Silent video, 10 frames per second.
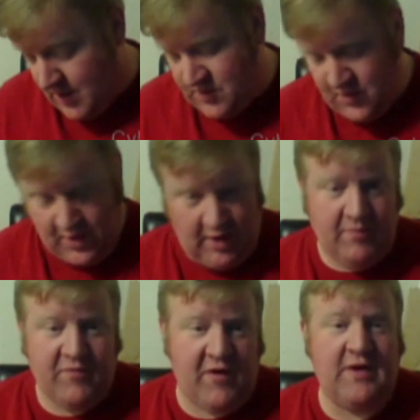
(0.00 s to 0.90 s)
so
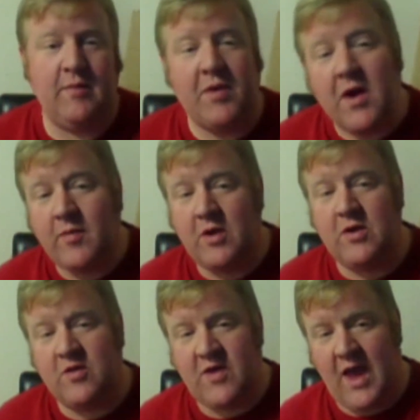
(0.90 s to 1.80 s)
any friendly Imperium
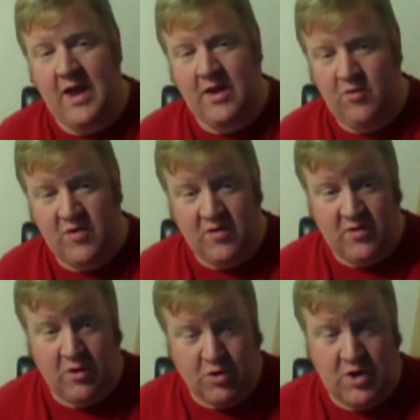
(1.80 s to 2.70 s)
units can use
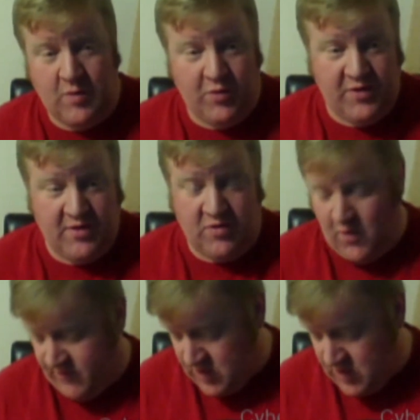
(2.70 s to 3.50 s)
his leadership within 12